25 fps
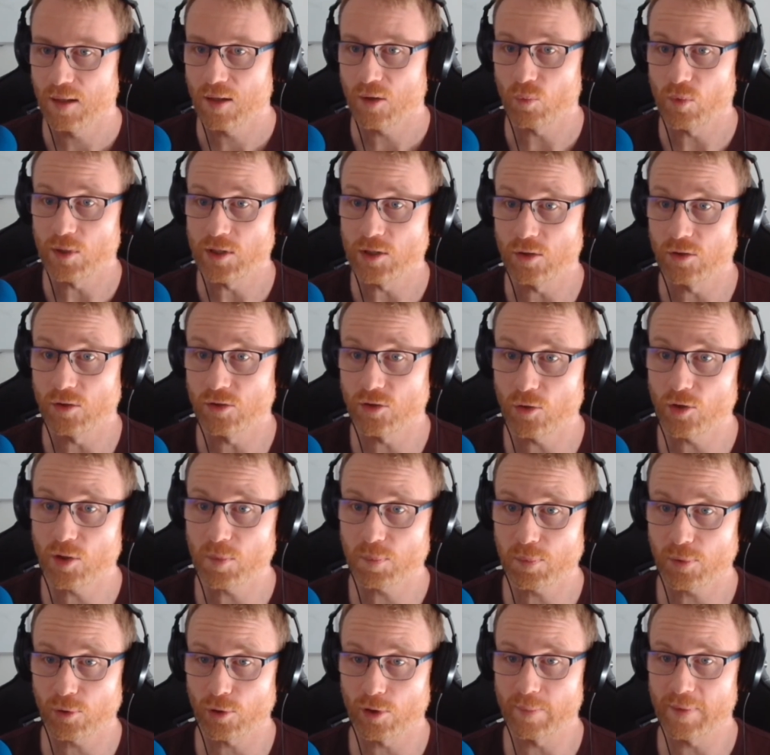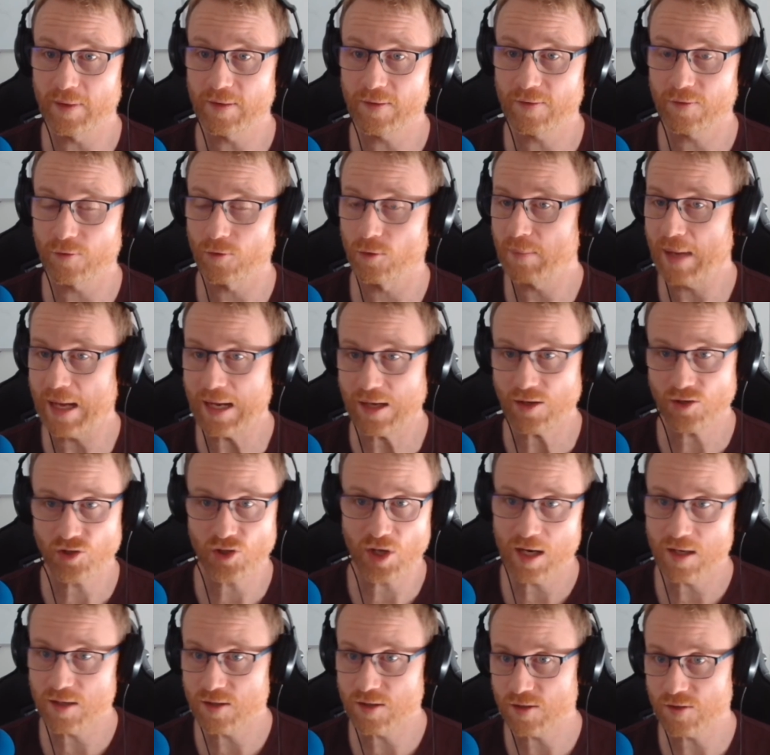When you do deployments or make
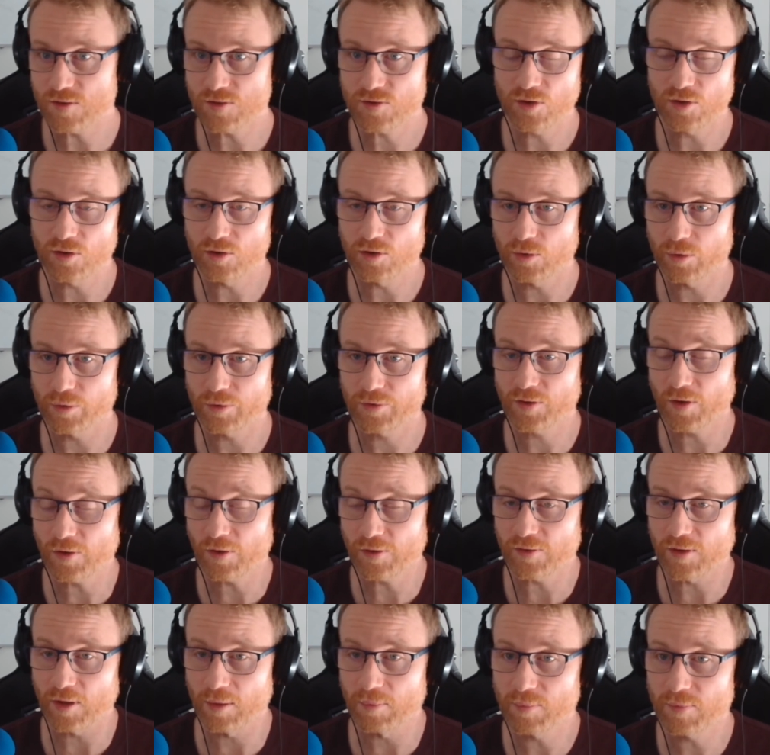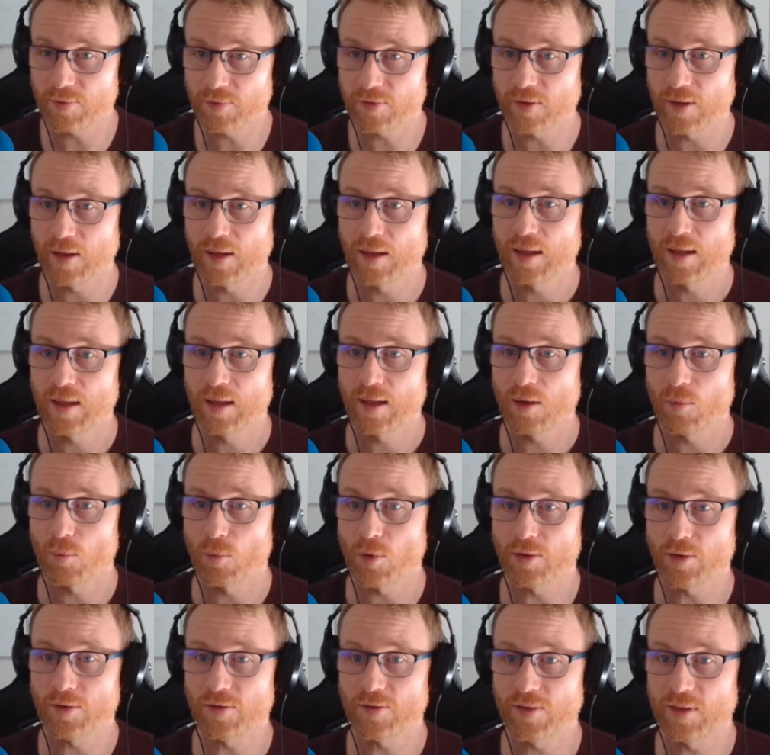changes to your systems,
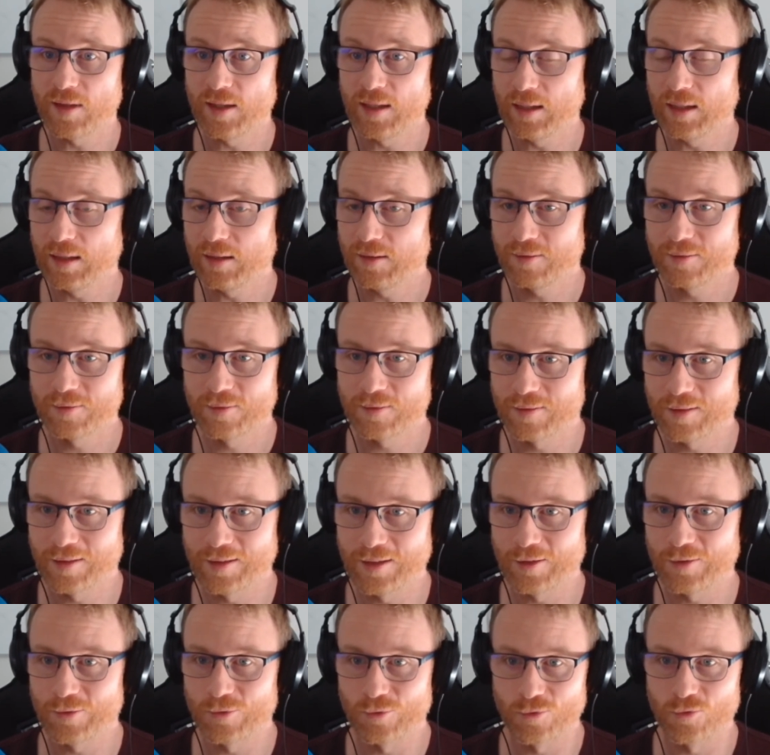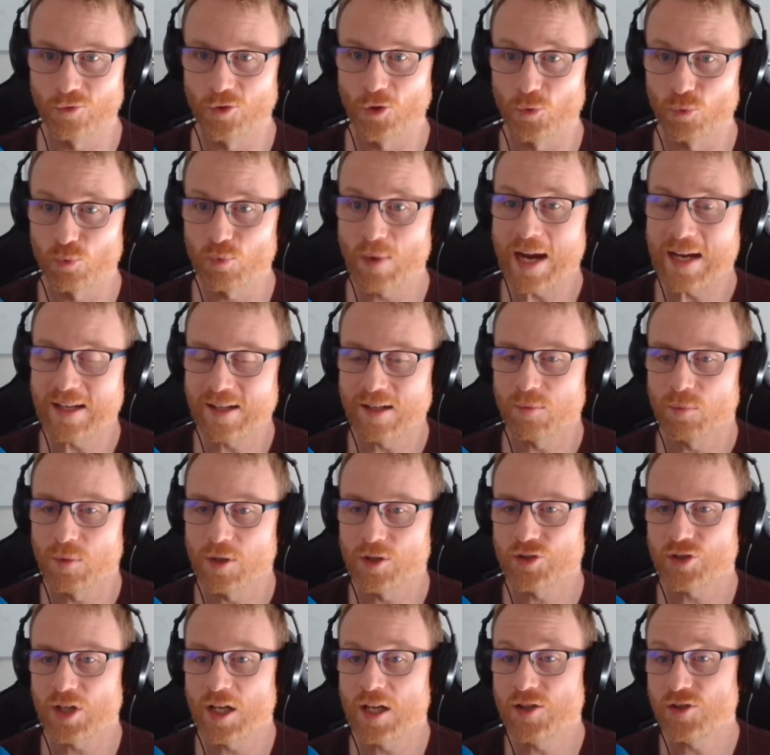what is the rate at
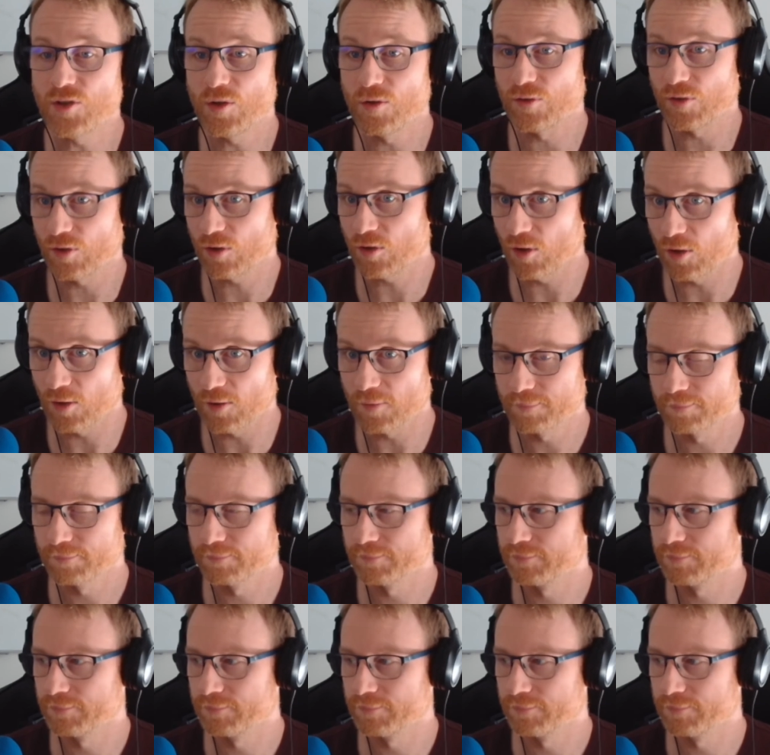which issues occur?